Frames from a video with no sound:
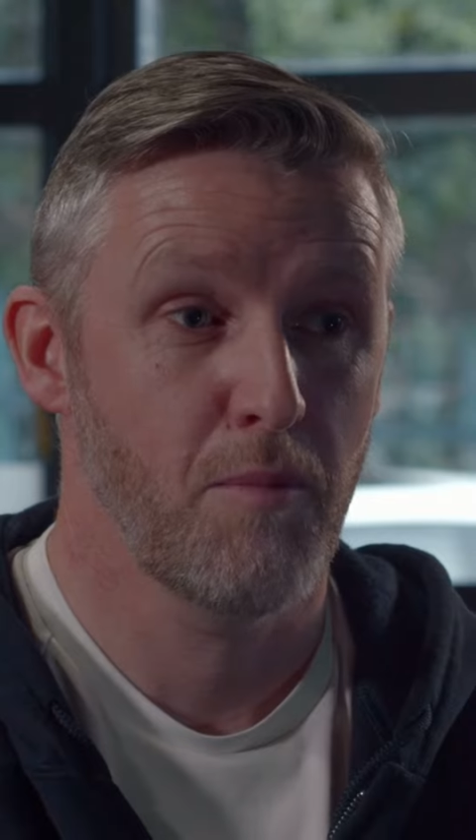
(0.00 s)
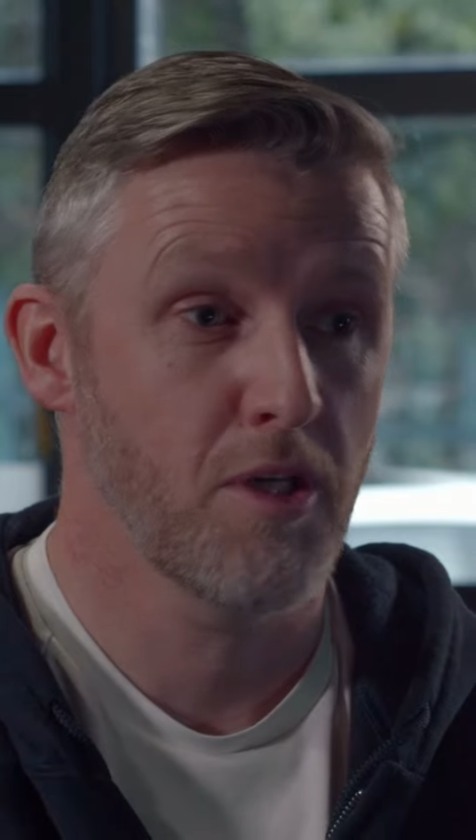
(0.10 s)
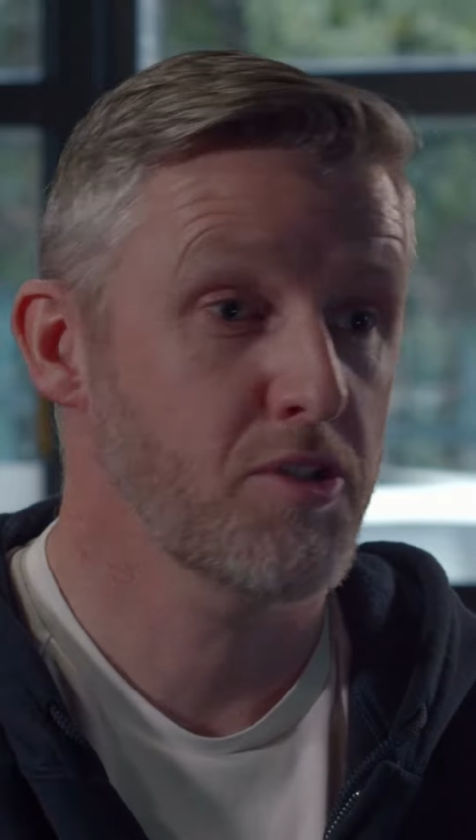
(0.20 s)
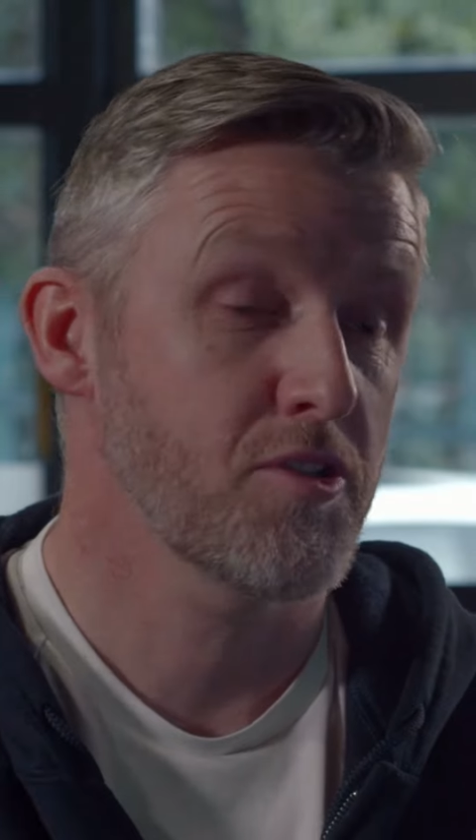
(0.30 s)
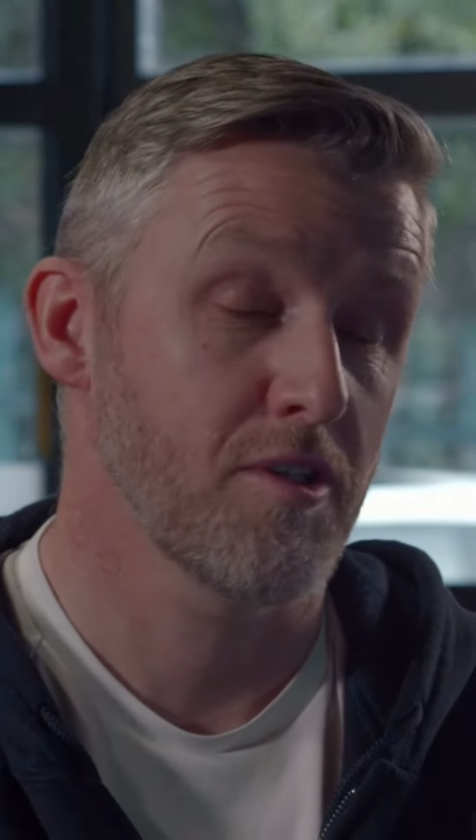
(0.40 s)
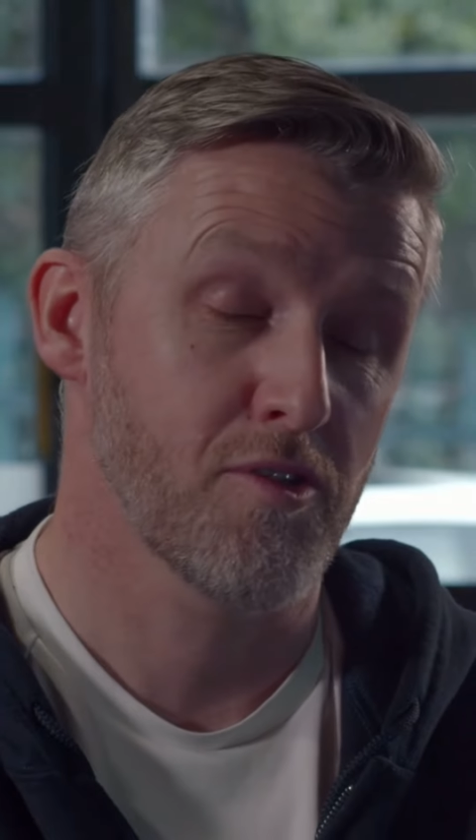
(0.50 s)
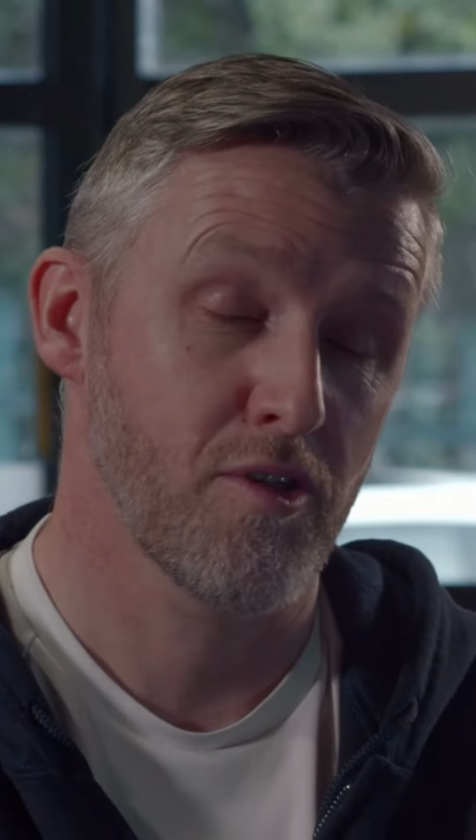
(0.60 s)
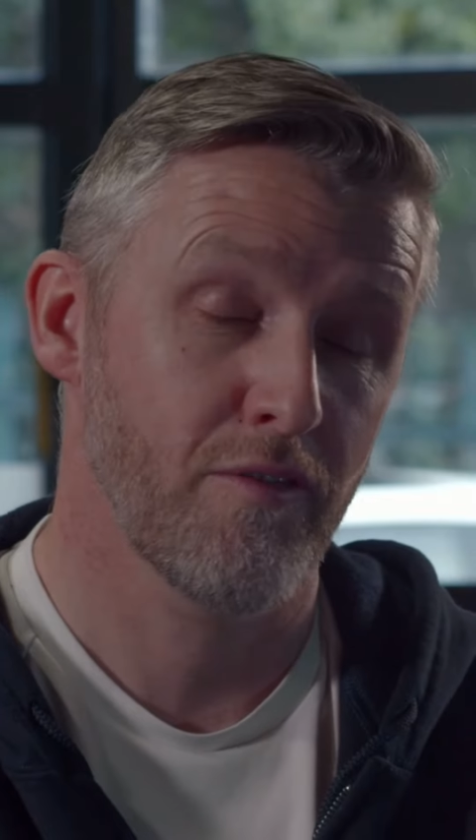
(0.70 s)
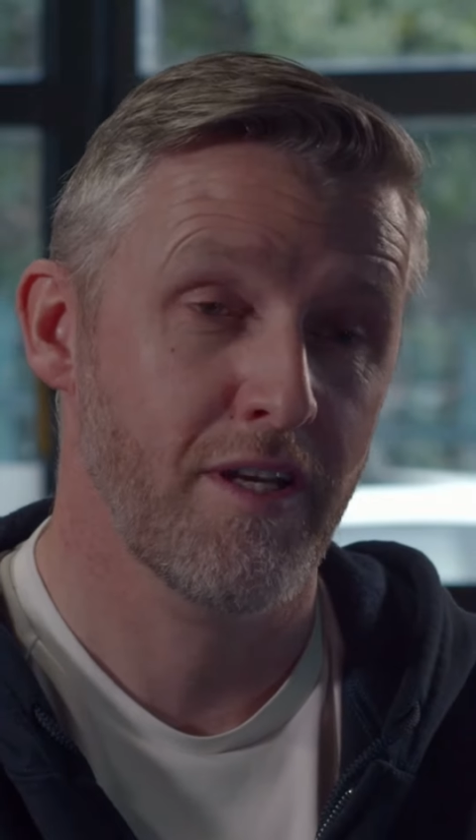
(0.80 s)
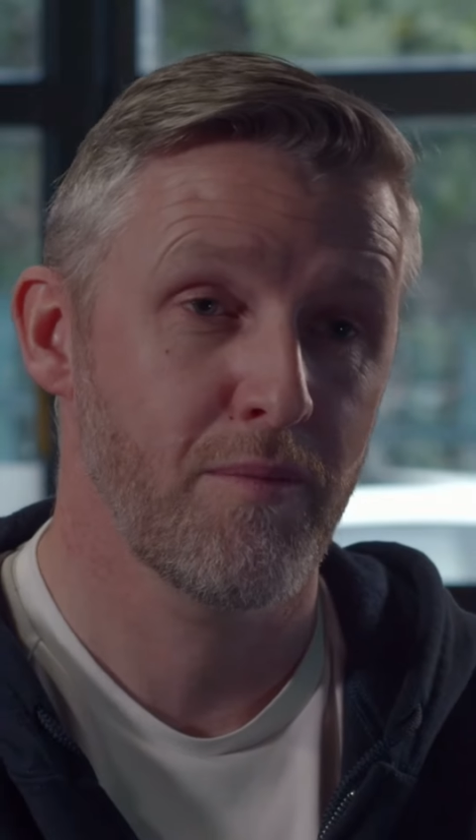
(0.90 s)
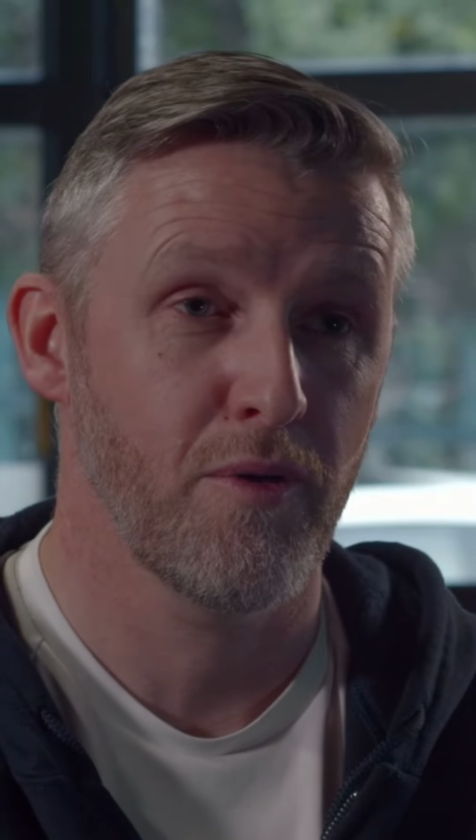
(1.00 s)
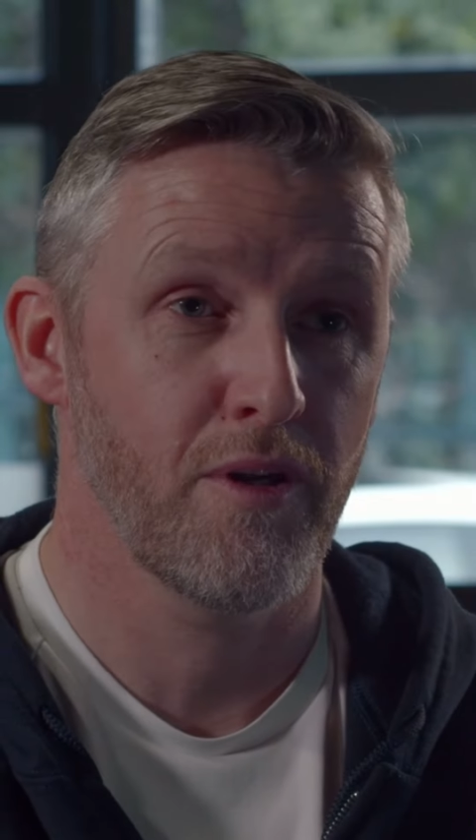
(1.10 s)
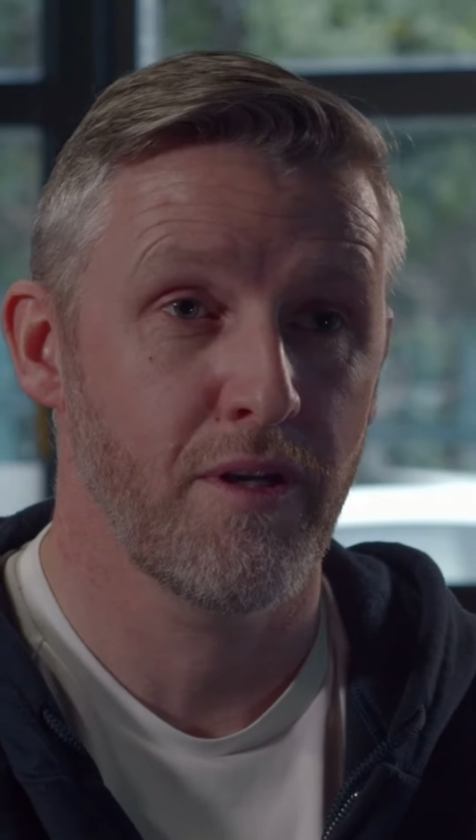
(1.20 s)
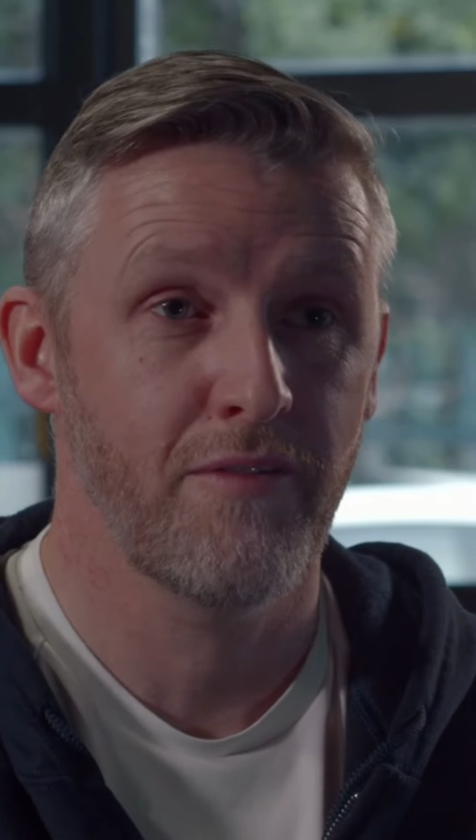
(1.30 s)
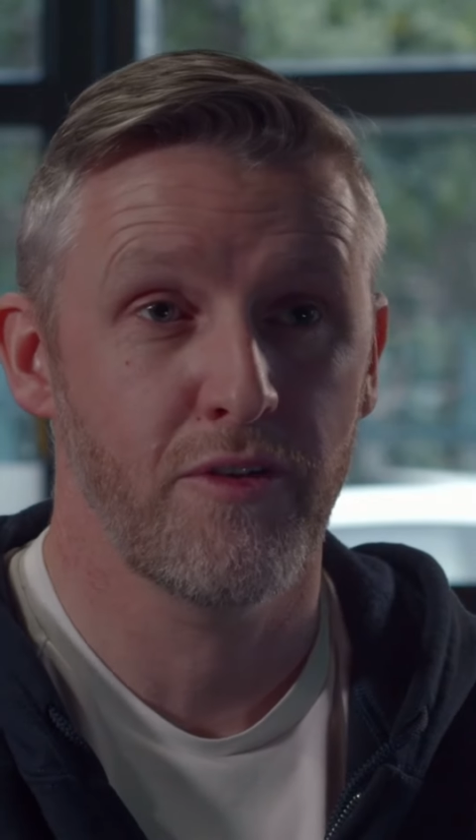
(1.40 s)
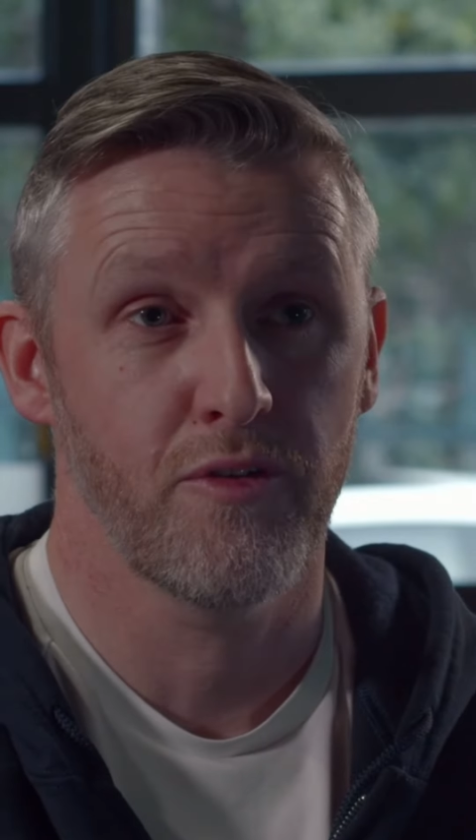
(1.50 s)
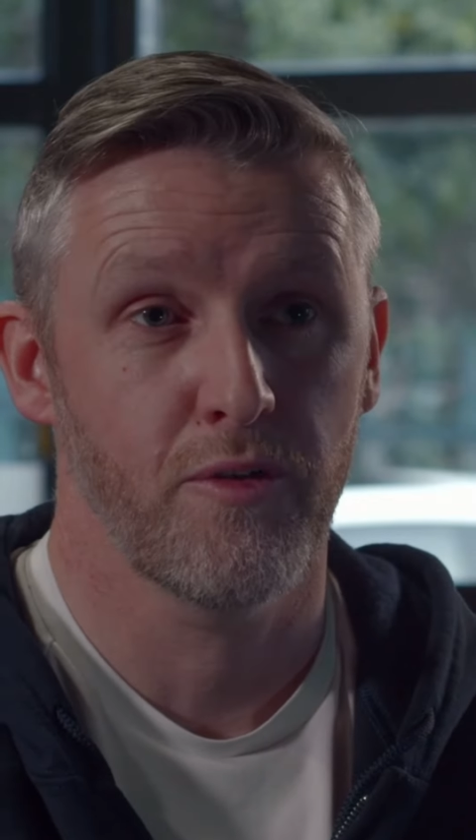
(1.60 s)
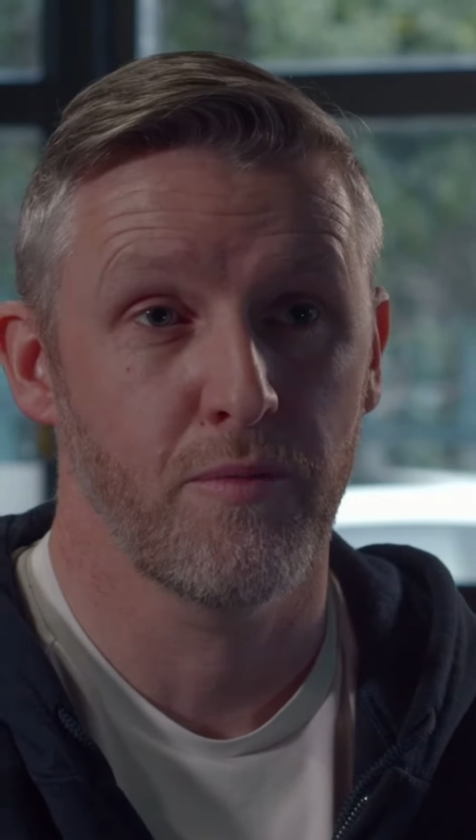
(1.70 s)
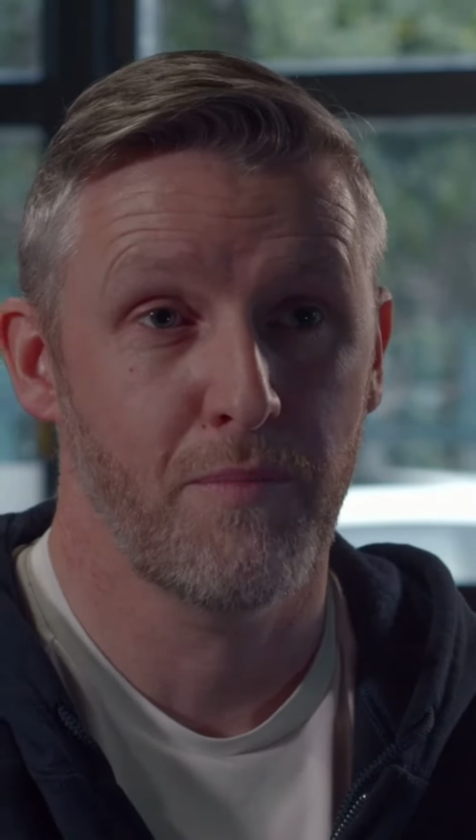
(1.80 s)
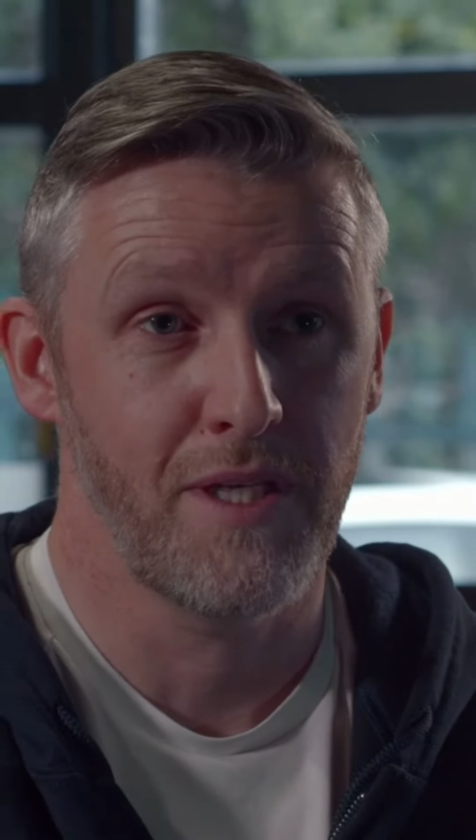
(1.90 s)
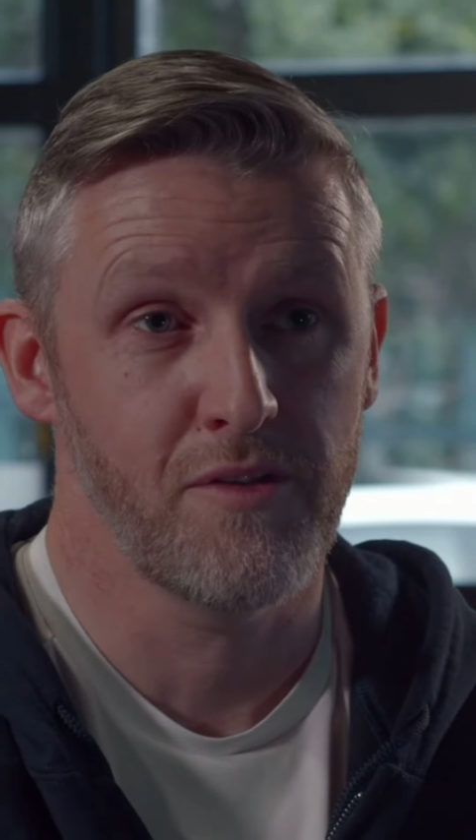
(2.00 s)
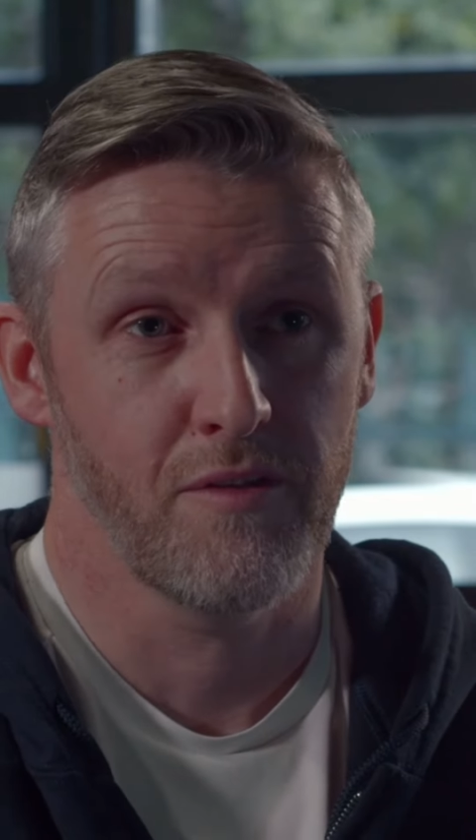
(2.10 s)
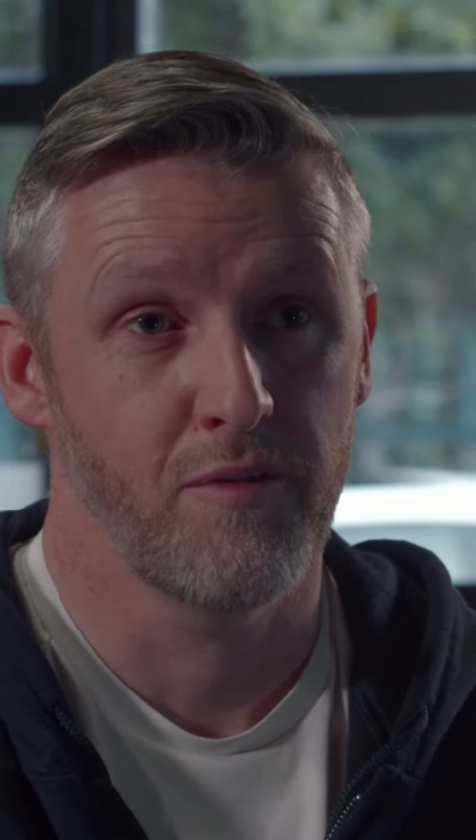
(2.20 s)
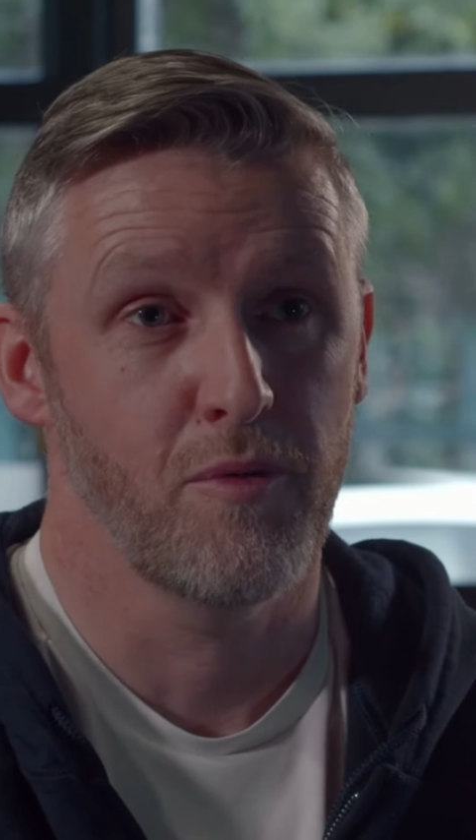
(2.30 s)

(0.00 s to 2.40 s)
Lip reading: not just on surveying, but on every other piece of the